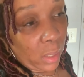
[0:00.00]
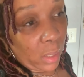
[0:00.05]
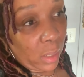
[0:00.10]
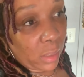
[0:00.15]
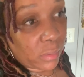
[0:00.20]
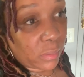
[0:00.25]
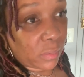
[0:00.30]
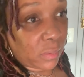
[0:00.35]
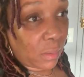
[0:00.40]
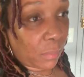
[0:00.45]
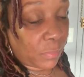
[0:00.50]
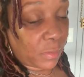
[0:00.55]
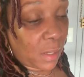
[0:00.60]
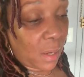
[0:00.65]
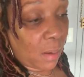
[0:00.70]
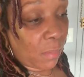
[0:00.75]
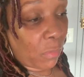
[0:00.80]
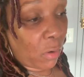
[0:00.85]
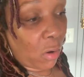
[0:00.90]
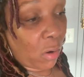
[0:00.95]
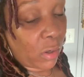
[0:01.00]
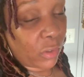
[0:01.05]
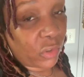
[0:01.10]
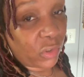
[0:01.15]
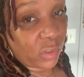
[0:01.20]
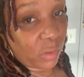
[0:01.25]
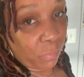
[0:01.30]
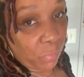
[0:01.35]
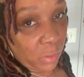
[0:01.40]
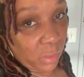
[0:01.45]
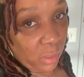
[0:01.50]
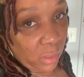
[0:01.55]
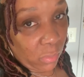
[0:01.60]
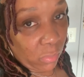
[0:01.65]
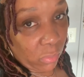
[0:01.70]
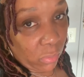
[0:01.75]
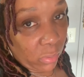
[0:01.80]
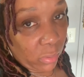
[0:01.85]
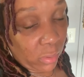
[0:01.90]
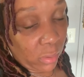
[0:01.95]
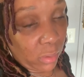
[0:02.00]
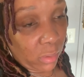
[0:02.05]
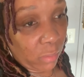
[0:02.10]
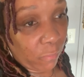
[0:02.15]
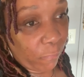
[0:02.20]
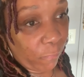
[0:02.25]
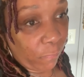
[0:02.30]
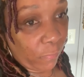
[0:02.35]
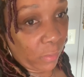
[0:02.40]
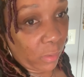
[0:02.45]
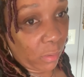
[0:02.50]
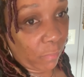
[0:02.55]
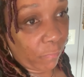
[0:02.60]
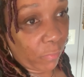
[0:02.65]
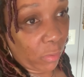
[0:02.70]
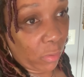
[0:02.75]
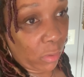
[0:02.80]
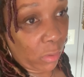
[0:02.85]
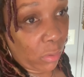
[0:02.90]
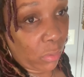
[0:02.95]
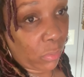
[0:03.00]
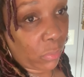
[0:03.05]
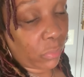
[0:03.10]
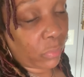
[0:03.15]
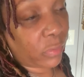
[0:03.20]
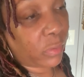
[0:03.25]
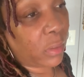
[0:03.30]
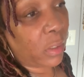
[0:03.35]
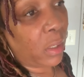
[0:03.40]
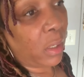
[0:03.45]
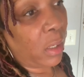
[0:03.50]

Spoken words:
sometime large, depending on the fit of the clothes,